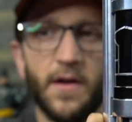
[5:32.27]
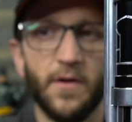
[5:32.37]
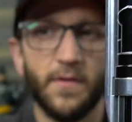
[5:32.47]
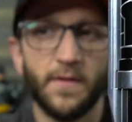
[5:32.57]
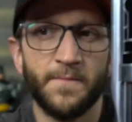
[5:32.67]

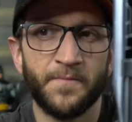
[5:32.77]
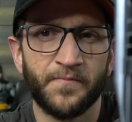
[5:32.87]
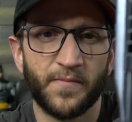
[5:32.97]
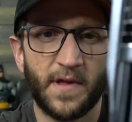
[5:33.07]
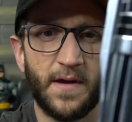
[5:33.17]
hilt
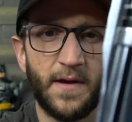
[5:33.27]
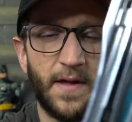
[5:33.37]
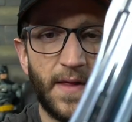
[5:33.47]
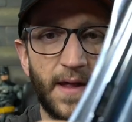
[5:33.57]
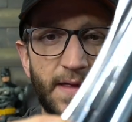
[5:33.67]

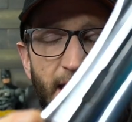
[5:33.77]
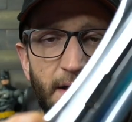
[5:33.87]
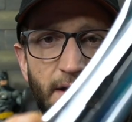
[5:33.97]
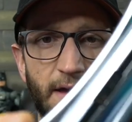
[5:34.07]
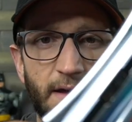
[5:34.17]
and then
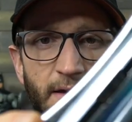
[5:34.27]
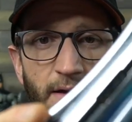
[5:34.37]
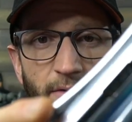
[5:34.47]
down the